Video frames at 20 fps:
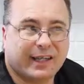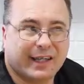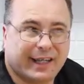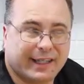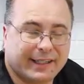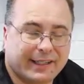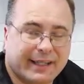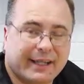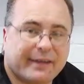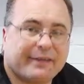
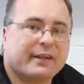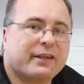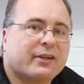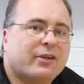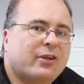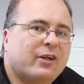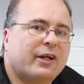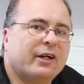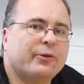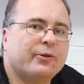another
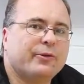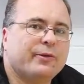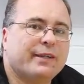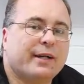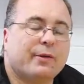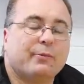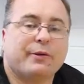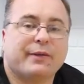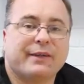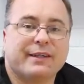client who
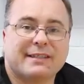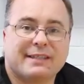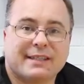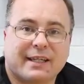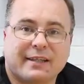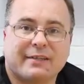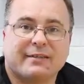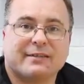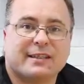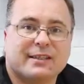doubled their
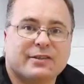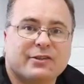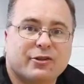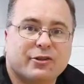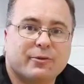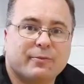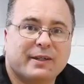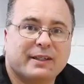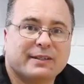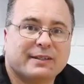sales in
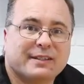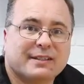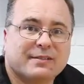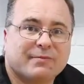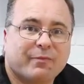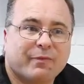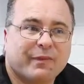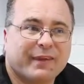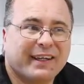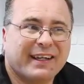two
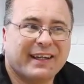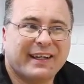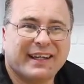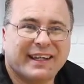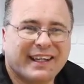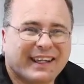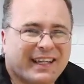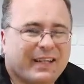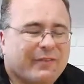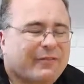months,
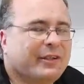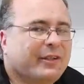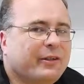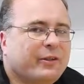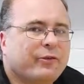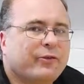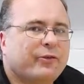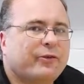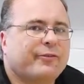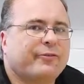even a
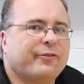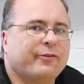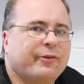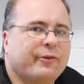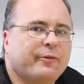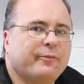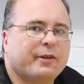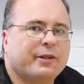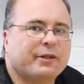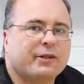law
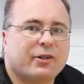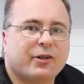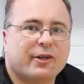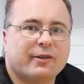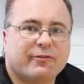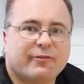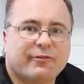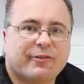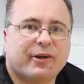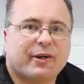firm that
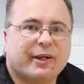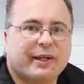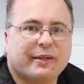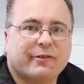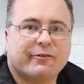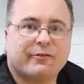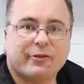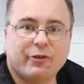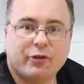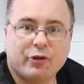got
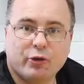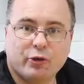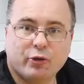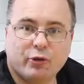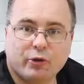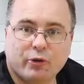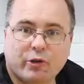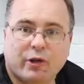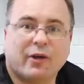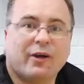five
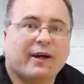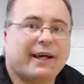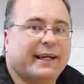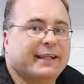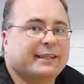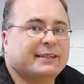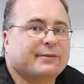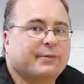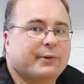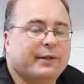new
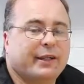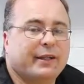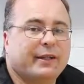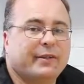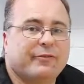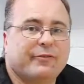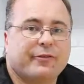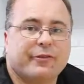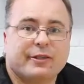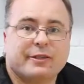clients within
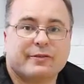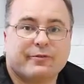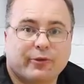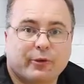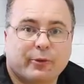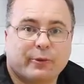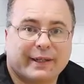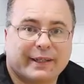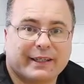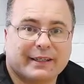the first
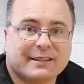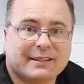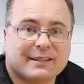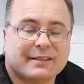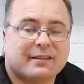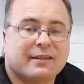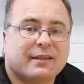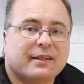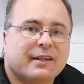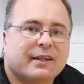four
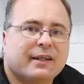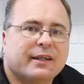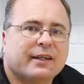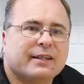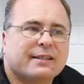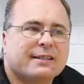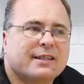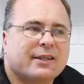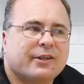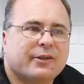weeks.
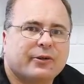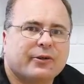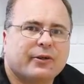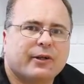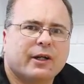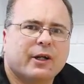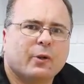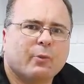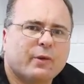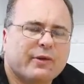So
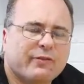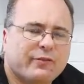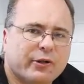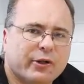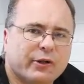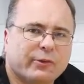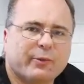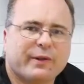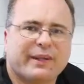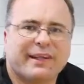we've
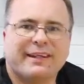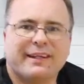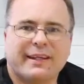worked with a